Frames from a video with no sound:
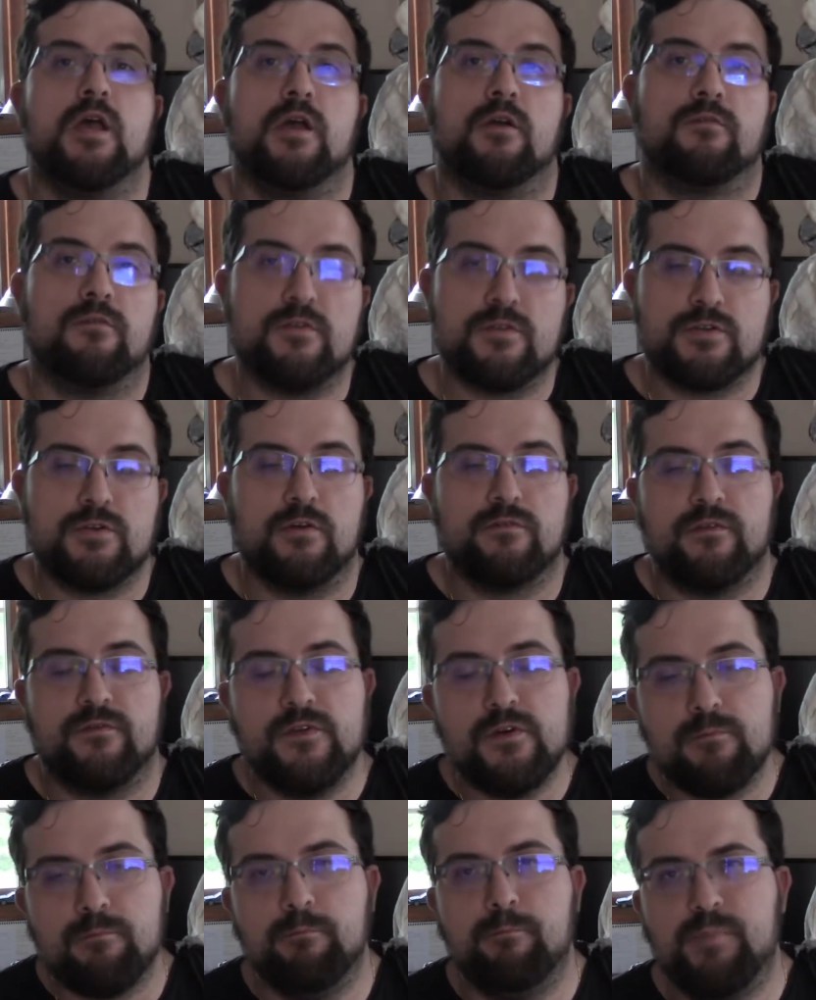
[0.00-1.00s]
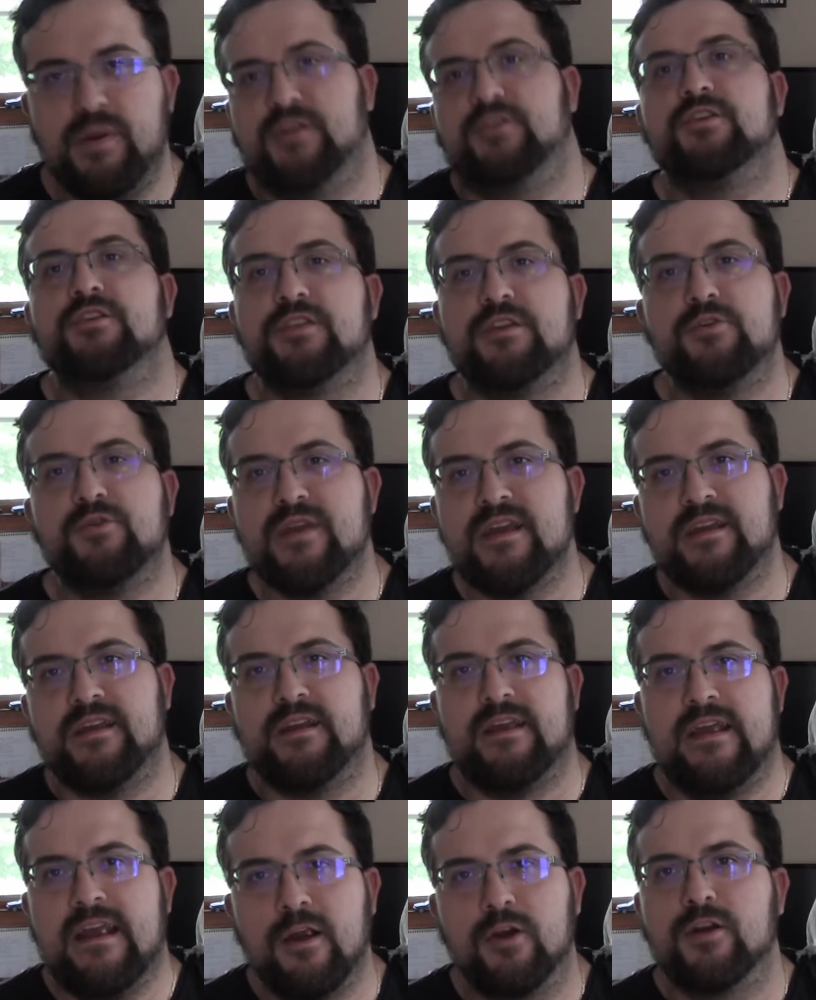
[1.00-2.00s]
First off, if you're bitching that you can't
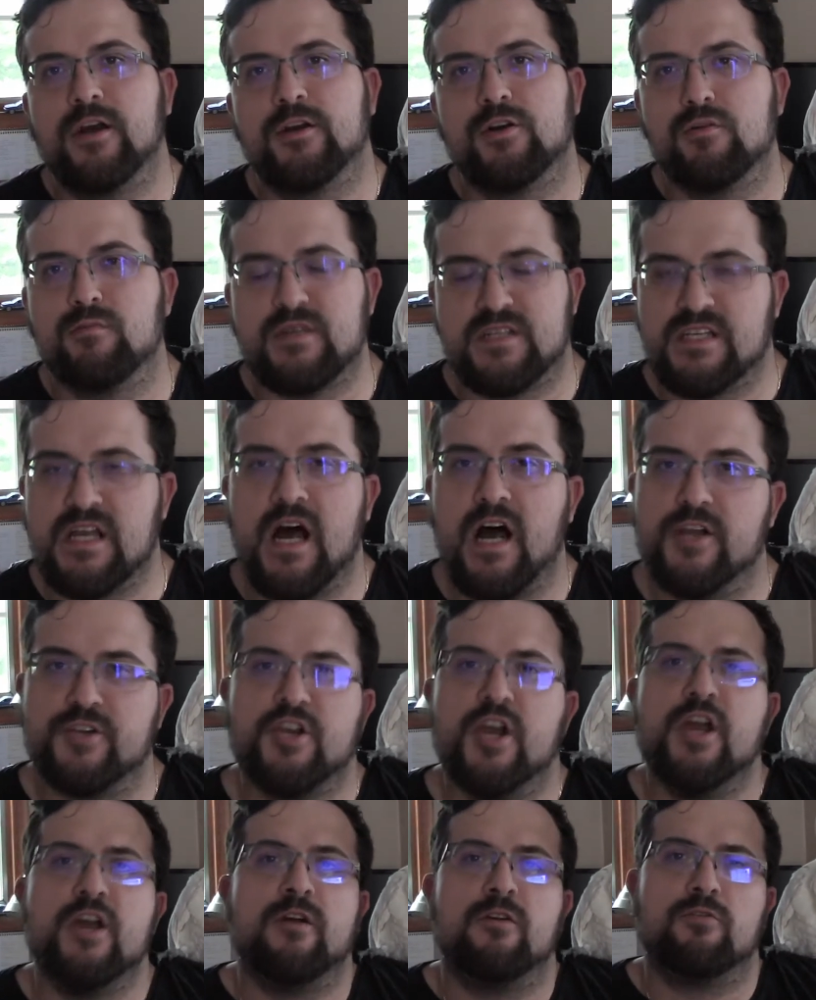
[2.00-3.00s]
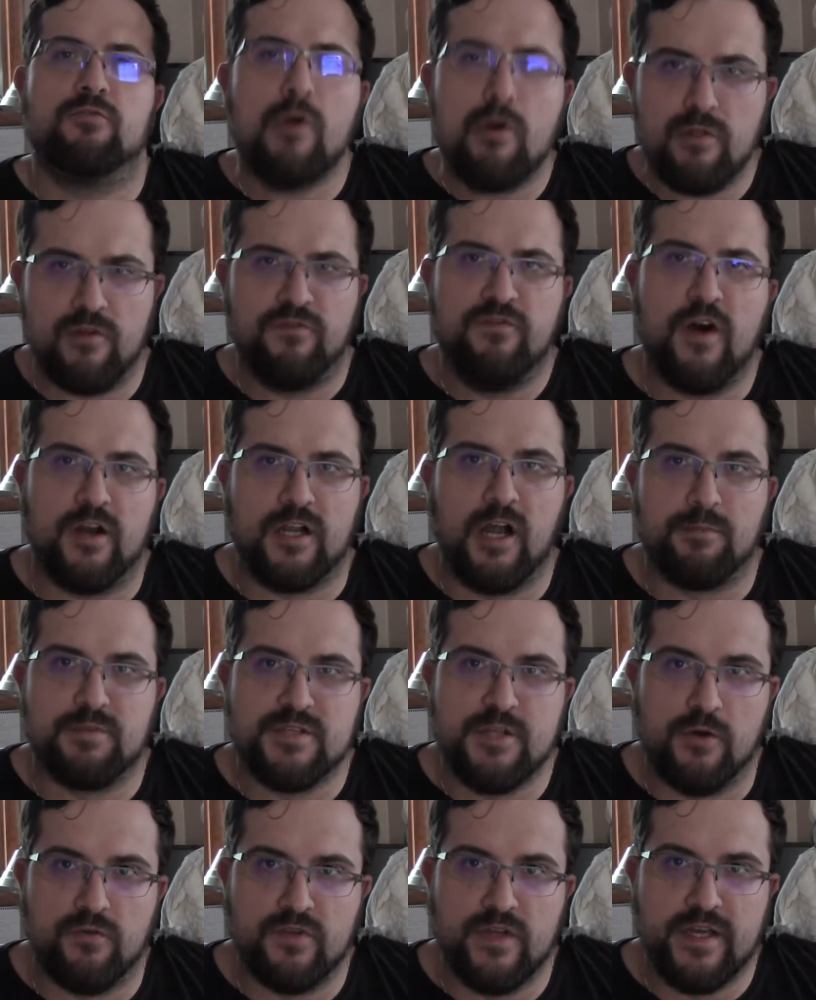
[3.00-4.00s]
get a haircut or a massage, grow the fuck up,
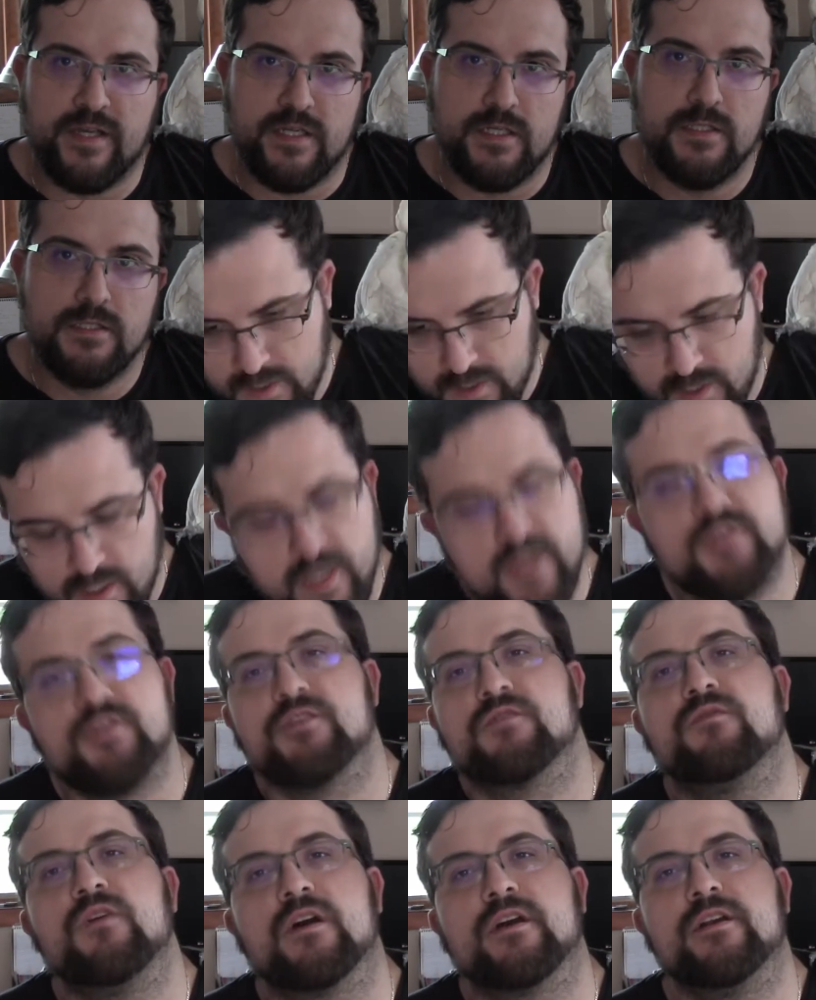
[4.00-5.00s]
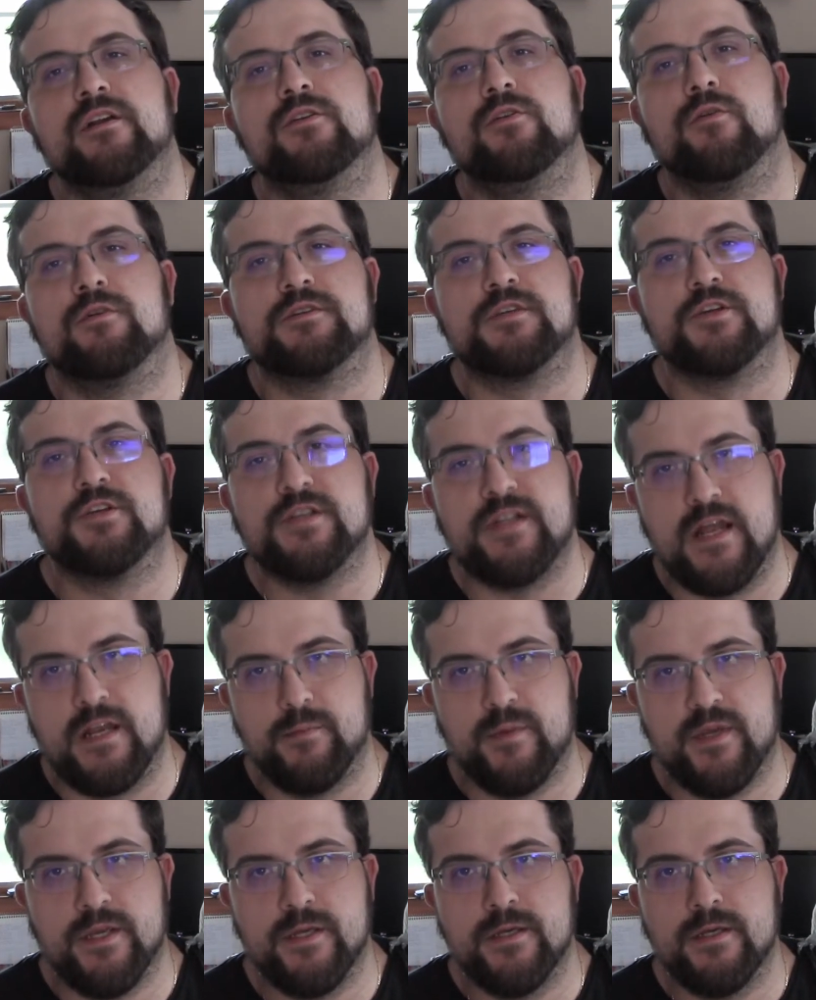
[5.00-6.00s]
snowflake. It just fucking annoys the shit out of me